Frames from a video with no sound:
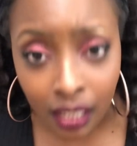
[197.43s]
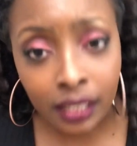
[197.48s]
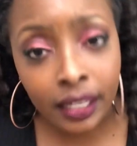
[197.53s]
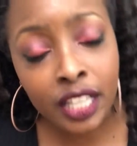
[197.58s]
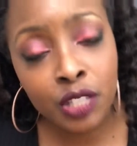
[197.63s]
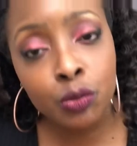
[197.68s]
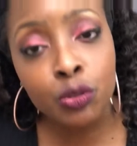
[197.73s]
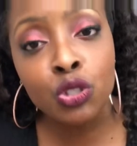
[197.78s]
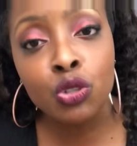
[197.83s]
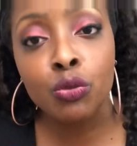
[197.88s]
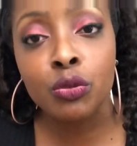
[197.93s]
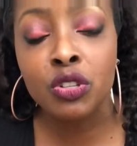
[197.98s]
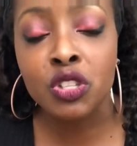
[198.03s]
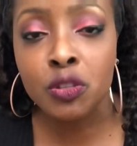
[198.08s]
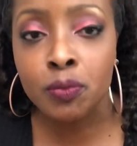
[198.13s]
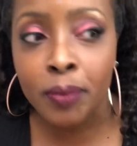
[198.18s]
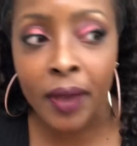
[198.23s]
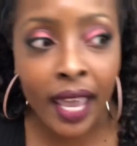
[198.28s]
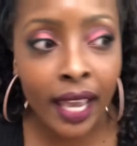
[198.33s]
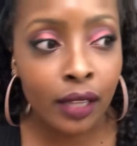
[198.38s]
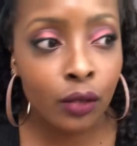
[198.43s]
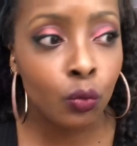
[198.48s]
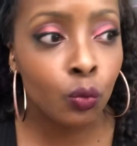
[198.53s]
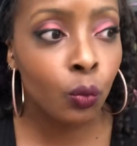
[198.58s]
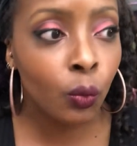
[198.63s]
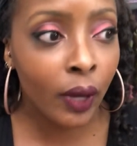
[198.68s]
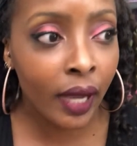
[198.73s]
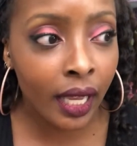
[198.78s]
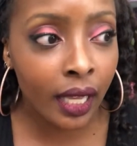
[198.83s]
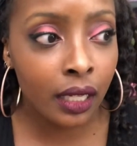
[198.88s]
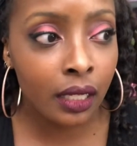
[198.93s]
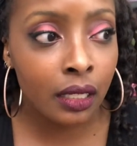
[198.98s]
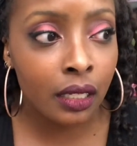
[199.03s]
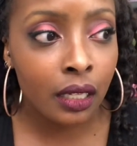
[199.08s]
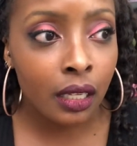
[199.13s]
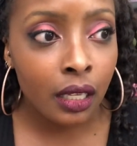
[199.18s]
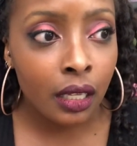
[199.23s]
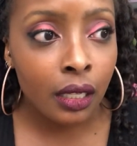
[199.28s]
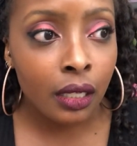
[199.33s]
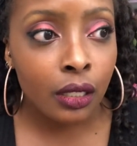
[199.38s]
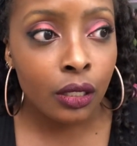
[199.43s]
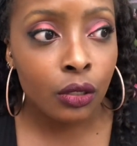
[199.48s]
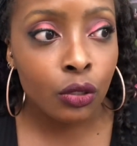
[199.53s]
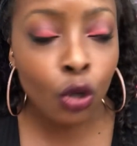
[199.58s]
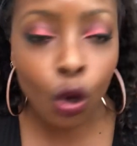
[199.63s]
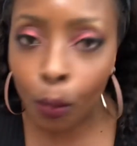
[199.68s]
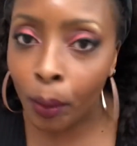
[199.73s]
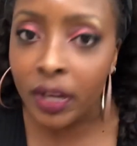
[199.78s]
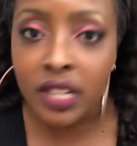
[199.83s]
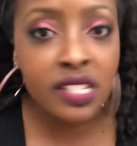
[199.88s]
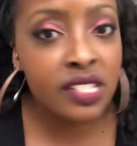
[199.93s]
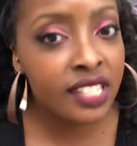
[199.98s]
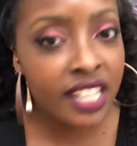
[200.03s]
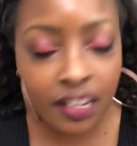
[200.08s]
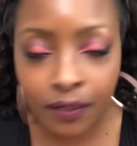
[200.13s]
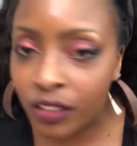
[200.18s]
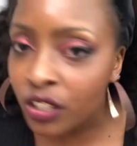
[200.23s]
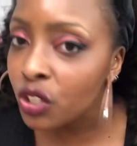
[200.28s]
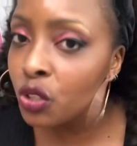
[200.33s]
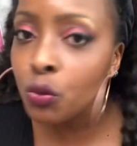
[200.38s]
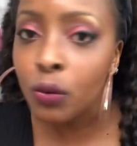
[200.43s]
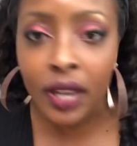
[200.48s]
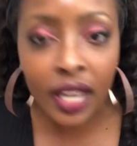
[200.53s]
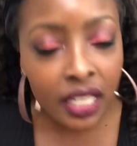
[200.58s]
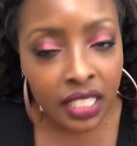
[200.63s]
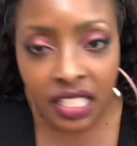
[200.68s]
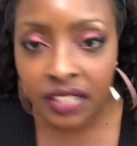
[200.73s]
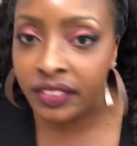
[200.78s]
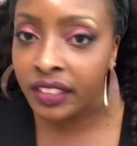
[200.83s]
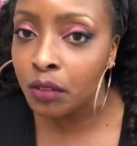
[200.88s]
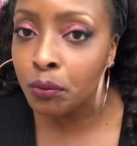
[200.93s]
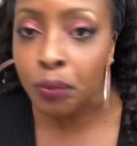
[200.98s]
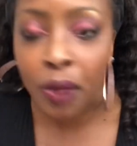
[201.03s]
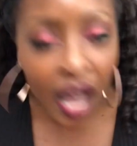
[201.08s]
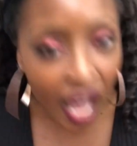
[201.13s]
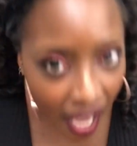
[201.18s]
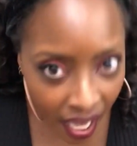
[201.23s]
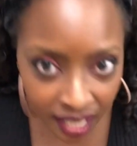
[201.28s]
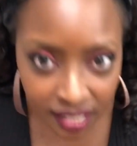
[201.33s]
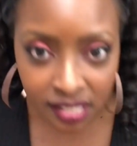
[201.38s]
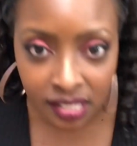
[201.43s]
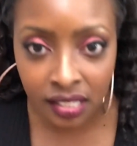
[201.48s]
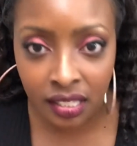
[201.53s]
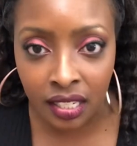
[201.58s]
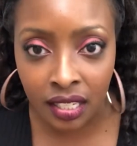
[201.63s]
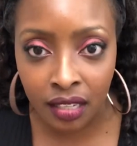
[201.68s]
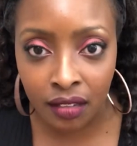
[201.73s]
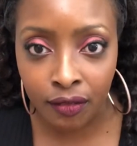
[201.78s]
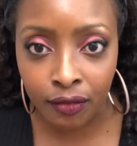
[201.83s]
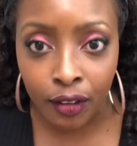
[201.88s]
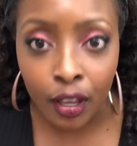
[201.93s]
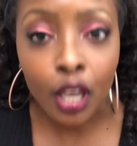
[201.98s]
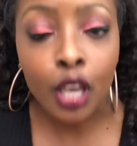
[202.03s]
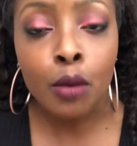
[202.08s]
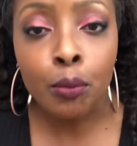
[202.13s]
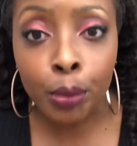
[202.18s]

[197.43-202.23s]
That's what you expect when no one's giving you anything positive,